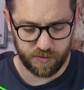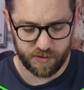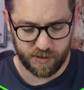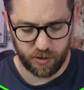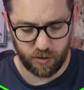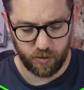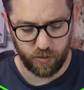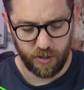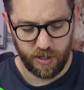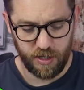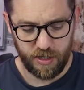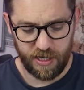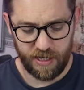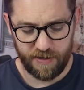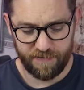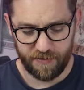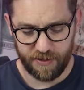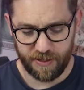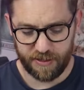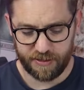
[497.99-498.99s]
So
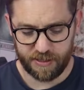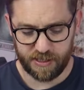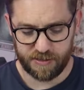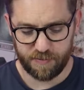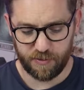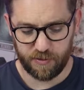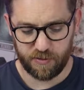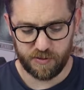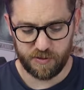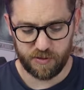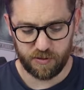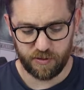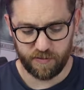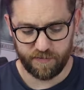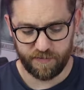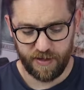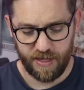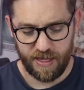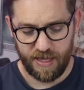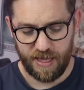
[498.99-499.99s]
if I had disposed
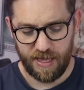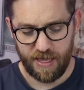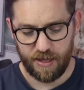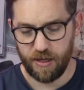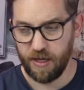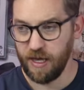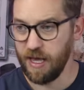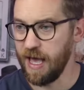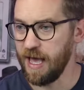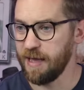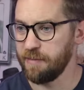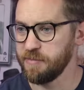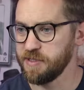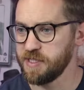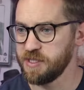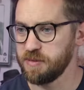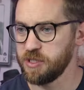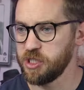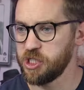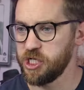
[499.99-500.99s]
of
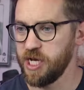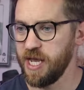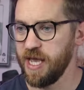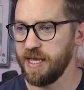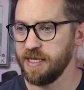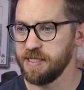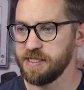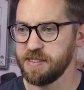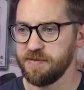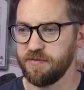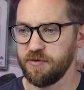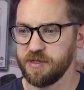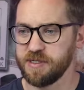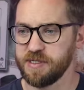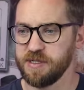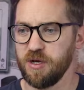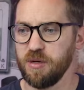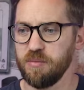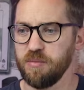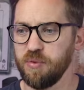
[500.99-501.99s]
Amazon shares, for
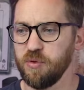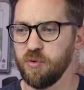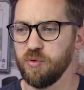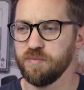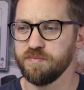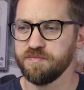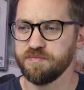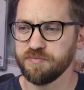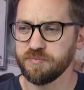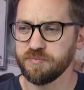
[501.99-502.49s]
example,